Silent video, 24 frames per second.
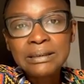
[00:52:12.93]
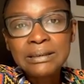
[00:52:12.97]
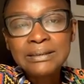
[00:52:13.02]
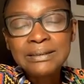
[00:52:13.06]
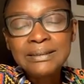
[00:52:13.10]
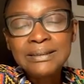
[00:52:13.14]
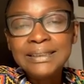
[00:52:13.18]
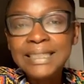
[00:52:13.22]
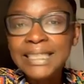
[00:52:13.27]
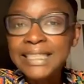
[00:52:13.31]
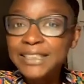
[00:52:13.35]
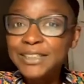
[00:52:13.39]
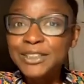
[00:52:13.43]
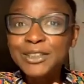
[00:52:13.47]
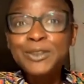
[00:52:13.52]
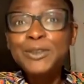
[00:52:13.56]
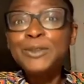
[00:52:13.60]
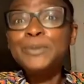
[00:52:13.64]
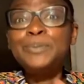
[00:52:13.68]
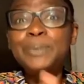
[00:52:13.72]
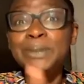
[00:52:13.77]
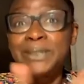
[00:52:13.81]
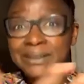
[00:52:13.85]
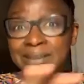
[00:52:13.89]
needs
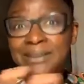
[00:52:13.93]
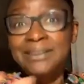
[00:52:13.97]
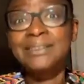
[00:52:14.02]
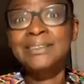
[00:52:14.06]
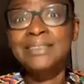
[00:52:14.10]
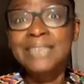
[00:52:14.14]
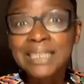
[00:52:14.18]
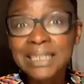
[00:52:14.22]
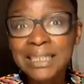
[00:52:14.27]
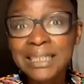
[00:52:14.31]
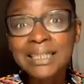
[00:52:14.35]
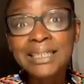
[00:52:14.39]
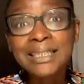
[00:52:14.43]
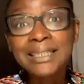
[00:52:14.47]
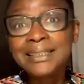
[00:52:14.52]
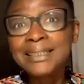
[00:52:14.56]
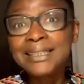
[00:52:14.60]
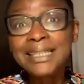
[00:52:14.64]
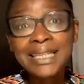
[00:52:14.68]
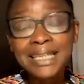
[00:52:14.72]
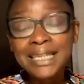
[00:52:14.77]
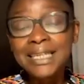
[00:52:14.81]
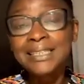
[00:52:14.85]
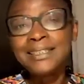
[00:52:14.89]
to be
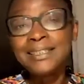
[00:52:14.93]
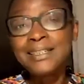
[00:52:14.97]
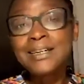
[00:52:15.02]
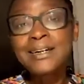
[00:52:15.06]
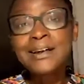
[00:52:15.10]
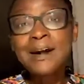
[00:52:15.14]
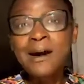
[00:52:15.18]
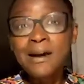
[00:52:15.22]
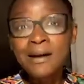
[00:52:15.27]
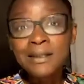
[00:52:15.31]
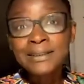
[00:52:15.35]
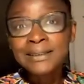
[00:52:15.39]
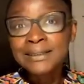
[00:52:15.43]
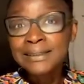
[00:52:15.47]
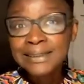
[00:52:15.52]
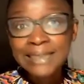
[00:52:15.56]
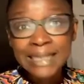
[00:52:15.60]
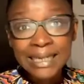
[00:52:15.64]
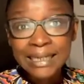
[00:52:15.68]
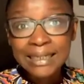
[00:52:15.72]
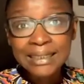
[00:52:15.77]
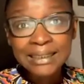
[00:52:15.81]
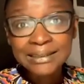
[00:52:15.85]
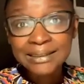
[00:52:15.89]
seen in a
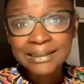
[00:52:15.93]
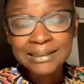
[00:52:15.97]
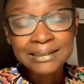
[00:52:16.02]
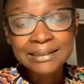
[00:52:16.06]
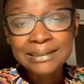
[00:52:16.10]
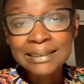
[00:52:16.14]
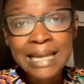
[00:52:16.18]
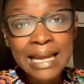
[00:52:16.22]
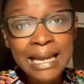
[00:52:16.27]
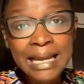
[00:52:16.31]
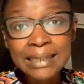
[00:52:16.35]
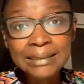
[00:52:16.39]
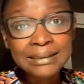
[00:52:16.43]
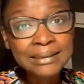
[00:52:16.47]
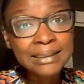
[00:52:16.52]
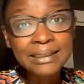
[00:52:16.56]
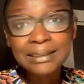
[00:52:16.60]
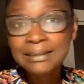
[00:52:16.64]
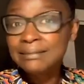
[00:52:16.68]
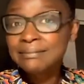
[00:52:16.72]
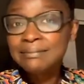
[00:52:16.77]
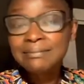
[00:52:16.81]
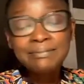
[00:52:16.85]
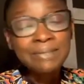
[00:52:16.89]
context that
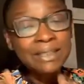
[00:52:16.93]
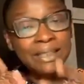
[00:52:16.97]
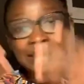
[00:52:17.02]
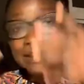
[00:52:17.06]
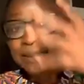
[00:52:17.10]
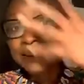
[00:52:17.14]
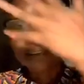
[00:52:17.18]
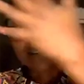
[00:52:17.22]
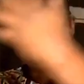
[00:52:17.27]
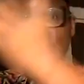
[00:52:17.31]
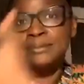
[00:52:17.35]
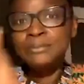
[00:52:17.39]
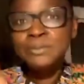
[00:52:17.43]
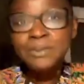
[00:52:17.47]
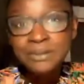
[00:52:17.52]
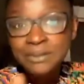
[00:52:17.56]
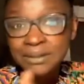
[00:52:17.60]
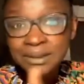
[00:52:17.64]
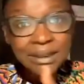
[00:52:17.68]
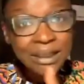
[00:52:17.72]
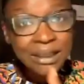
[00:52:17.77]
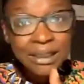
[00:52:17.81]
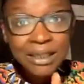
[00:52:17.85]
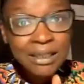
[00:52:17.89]
is the
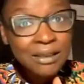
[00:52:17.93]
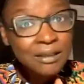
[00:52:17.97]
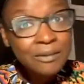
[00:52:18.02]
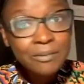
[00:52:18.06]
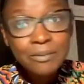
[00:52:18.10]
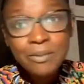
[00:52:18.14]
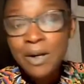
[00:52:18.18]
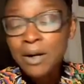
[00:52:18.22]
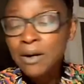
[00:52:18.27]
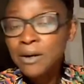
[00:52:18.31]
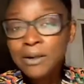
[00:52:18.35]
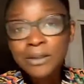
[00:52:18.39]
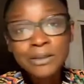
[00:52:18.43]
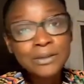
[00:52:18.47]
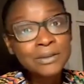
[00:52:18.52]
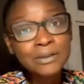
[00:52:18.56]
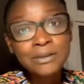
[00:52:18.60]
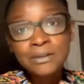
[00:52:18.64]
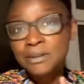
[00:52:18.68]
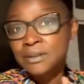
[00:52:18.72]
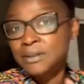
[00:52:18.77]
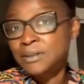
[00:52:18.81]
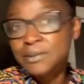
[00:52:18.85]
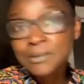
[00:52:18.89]
museum or the
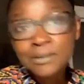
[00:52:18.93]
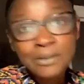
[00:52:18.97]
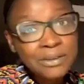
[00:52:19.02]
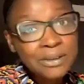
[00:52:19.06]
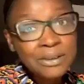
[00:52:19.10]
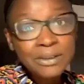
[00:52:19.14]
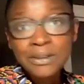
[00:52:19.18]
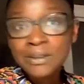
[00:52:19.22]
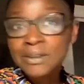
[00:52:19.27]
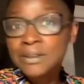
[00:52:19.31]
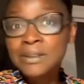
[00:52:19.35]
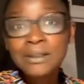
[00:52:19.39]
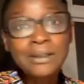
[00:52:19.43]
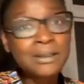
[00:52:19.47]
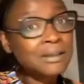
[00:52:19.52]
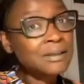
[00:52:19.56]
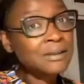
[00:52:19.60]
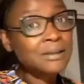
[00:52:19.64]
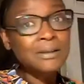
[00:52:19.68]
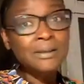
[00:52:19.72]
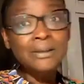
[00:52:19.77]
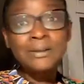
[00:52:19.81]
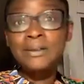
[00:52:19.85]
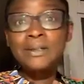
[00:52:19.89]
studio
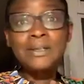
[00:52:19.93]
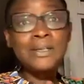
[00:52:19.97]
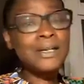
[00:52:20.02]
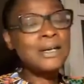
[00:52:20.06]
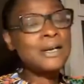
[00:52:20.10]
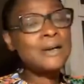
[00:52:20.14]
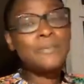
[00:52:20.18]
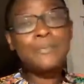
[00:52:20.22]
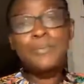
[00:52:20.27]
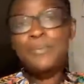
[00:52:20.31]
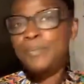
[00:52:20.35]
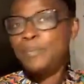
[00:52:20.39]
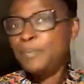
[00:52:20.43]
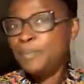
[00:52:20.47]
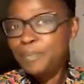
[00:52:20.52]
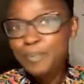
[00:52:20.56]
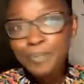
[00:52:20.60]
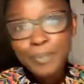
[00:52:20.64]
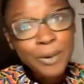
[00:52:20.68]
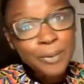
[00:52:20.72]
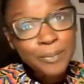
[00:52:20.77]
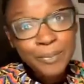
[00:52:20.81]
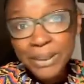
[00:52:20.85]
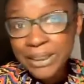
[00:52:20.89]
or
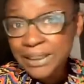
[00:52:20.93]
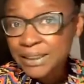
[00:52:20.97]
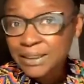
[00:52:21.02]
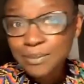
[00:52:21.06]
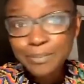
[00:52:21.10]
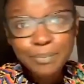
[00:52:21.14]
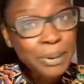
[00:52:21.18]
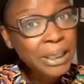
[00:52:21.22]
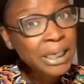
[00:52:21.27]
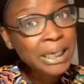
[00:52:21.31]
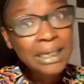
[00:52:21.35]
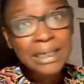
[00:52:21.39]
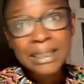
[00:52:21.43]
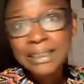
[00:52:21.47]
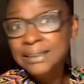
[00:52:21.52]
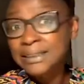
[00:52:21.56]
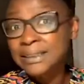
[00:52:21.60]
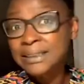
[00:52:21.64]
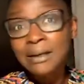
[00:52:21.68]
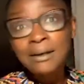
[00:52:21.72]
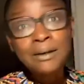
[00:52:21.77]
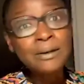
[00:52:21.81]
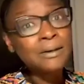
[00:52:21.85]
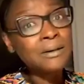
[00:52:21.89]
public
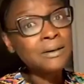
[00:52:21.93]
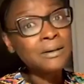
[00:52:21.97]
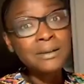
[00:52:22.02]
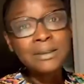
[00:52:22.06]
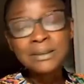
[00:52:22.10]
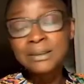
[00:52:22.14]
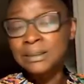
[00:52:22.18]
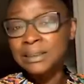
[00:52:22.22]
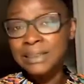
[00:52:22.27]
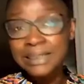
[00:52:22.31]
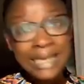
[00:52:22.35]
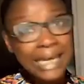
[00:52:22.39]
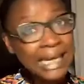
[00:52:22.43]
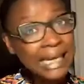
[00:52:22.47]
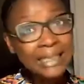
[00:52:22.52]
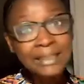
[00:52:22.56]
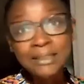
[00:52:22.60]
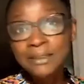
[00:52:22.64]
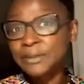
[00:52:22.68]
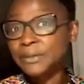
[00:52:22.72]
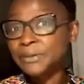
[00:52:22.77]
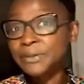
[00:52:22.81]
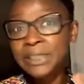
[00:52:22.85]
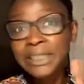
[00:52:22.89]
space or the
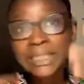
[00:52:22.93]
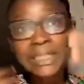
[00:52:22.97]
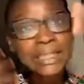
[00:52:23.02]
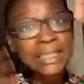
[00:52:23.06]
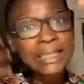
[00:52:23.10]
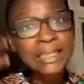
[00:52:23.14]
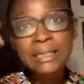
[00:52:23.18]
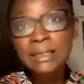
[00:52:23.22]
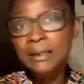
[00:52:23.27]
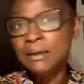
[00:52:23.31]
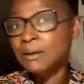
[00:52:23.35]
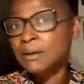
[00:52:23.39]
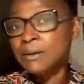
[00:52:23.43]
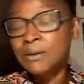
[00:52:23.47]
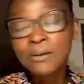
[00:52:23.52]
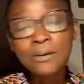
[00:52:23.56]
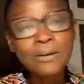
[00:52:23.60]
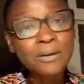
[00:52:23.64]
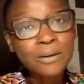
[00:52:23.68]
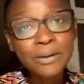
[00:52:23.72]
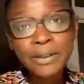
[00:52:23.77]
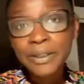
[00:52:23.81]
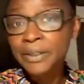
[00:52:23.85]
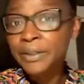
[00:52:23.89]
gallery
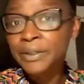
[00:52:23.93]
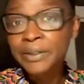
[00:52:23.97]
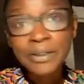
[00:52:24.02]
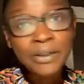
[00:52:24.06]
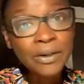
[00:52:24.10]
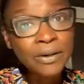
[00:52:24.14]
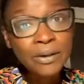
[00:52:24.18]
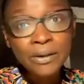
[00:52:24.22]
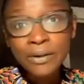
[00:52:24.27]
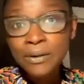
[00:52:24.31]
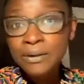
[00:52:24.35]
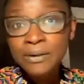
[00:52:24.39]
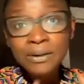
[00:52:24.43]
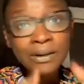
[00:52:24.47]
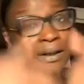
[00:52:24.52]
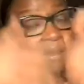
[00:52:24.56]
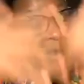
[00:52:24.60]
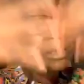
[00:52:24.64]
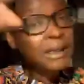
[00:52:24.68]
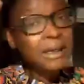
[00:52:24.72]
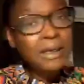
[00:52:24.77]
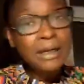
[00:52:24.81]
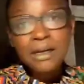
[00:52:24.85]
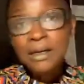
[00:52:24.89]
or, you know,
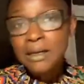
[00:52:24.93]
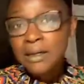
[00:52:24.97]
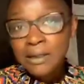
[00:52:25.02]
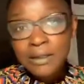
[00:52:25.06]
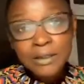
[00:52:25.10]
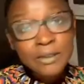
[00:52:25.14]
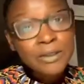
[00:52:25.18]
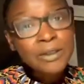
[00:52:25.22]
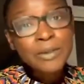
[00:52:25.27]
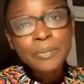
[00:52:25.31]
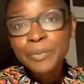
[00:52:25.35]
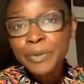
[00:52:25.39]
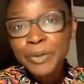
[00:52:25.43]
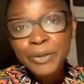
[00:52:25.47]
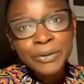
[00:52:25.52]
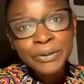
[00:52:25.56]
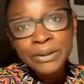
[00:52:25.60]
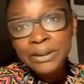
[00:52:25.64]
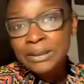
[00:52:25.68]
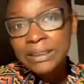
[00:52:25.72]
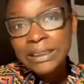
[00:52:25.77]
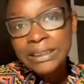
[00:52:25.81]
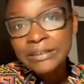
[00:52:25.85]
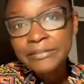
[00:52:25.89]

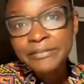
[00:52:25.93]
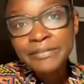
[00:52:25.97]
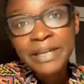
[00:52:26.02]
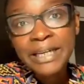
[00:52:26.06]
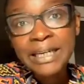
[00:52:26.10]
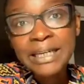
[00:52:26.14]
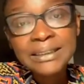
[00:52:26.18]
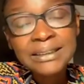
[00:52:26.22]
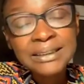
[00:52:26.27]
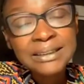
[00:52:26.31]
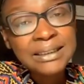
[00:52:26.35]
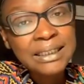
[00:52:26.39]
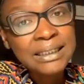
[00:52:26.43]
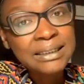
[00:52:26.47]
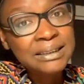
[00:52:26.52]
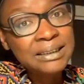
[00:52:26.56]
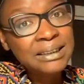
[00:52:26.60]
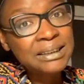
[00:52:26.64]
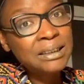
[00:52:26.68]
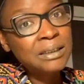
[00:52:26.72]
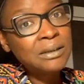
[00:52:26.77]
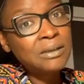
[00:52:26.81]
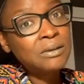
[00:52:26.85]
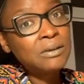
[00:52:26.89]
communal events and
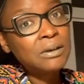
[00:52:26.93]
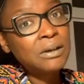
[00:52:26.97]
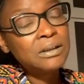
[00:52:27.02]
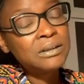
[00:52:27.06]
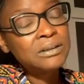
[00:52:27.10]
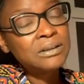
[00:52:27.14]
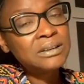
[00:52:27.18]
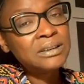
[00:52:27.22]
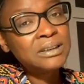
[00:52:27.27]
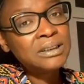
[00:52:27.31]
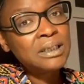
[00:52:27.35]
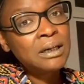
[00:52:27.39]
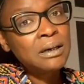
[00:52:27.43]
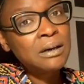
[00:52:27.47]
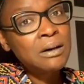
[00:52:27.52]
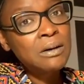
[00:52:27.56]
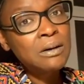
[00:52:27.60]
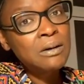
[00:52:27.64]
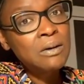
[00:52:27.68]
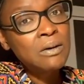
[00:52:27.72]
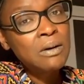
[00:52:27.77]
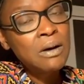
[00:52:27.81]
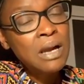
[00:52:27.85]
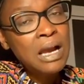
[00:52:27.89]
so on.
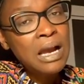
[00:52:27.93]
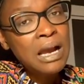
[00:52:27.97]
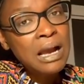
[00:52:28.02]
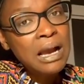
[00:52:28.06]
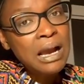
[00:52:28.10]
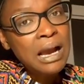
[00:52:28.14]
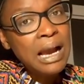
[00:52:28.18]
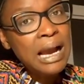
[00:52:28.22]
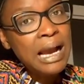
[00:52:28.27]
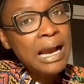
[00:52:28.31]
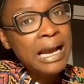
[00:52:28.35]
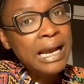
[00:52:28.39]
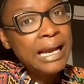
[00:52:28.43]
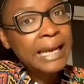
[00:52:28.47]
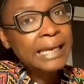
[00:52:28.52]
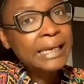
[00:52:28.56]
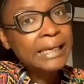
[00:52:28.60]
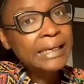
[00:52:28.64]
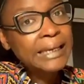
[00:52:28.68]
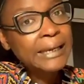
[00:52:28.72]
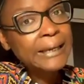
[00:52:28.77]
So I